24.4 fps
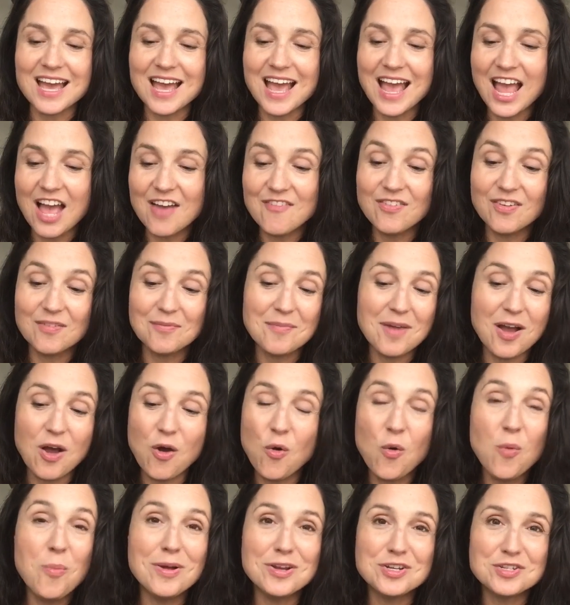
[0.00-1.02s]
have a
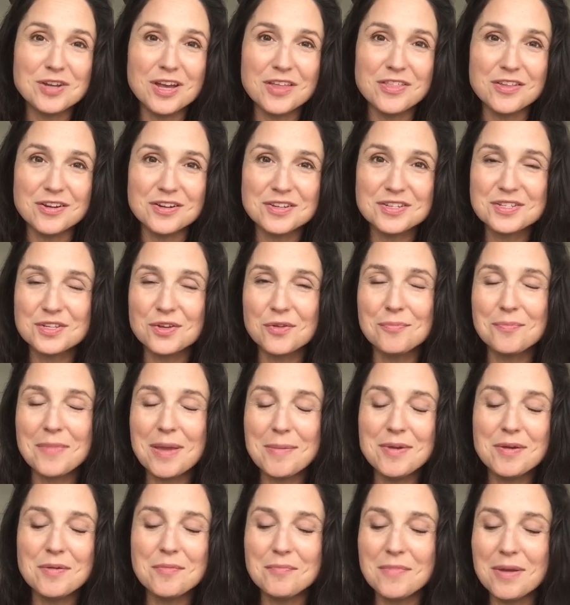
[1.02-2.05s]
whole bunch of others. So
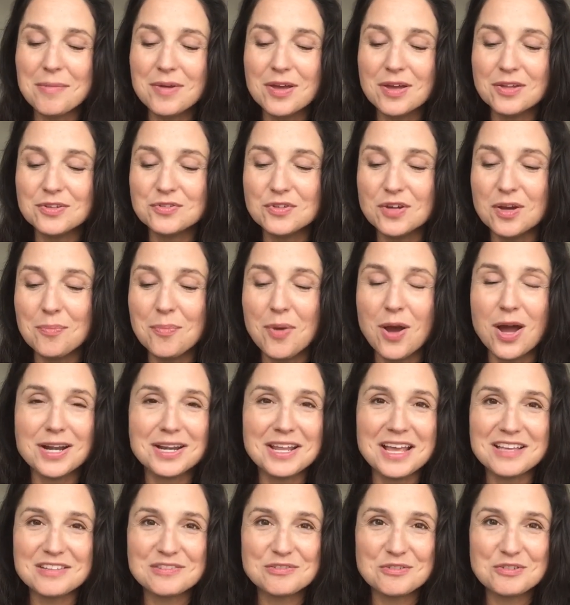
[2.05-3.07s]
maybe I'll do a
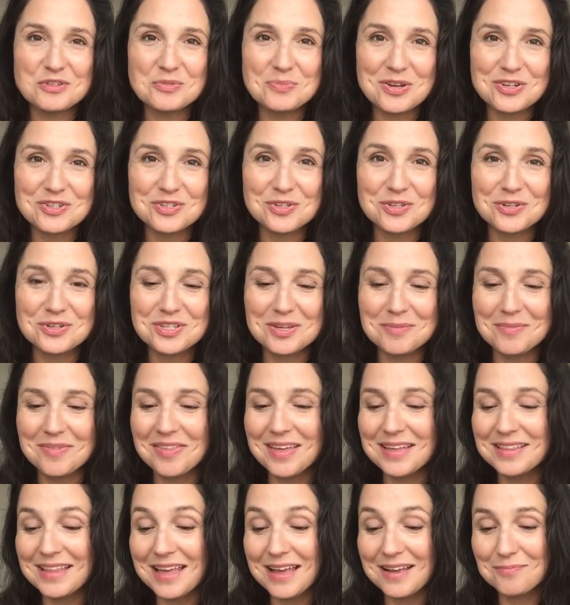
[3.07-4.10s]
podcaster special or something
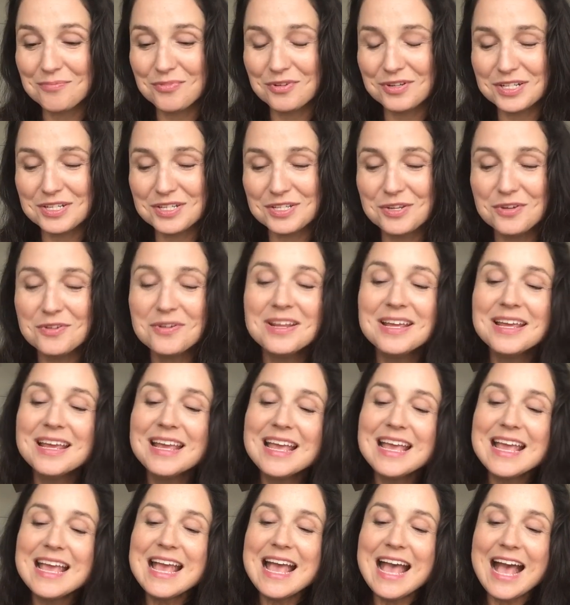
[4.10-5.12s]
like that pretty soon.
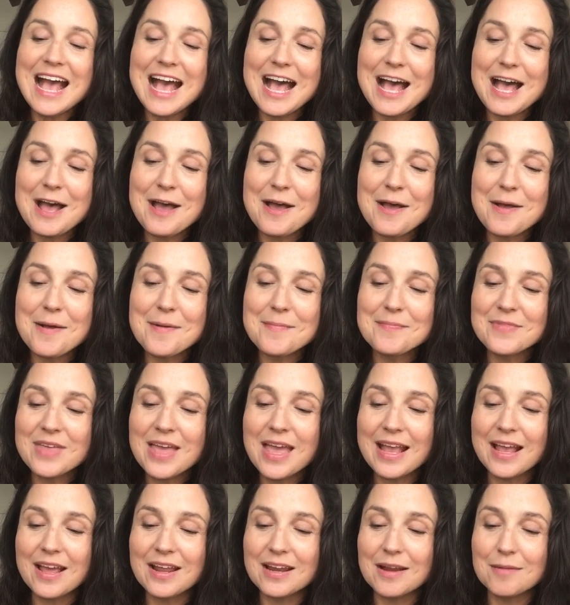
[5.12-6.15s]
Hang
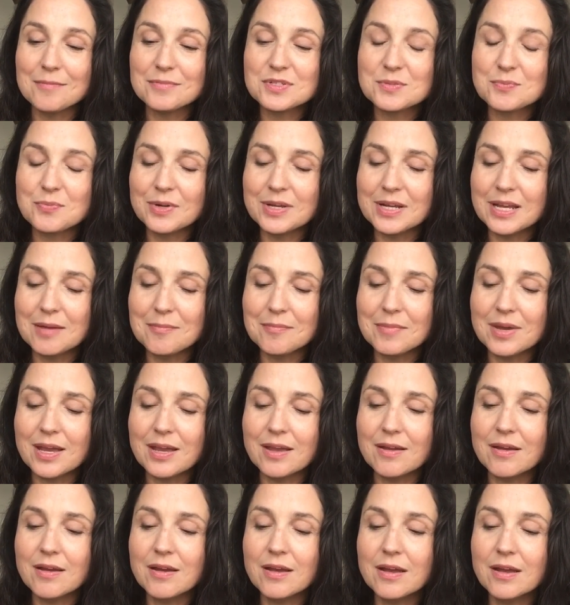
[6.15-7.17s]
on, I'm just bringing up
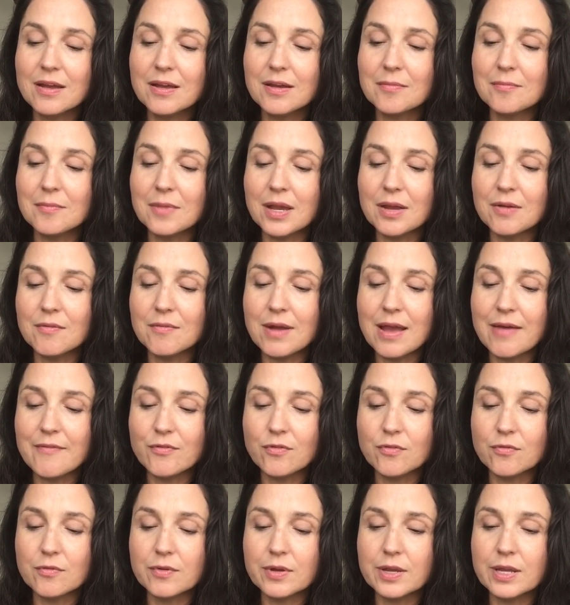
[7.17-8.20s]
my
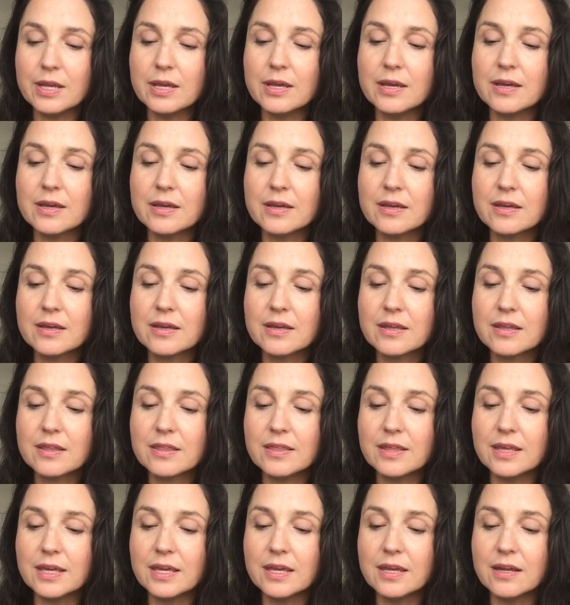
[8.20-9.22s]
Ravelry
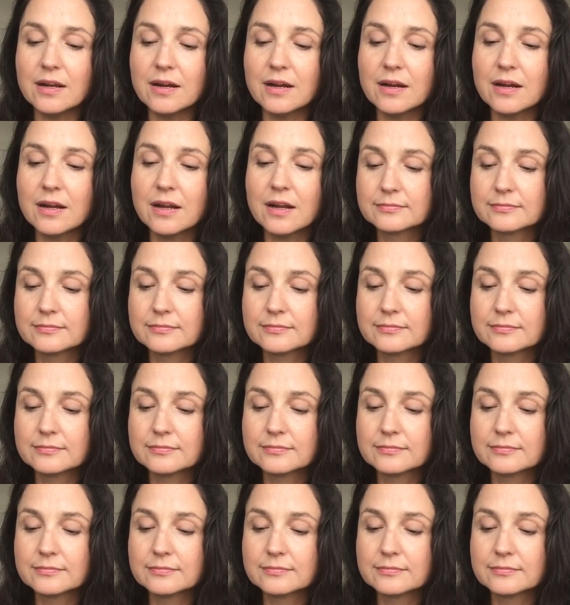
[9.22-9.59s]
thing here.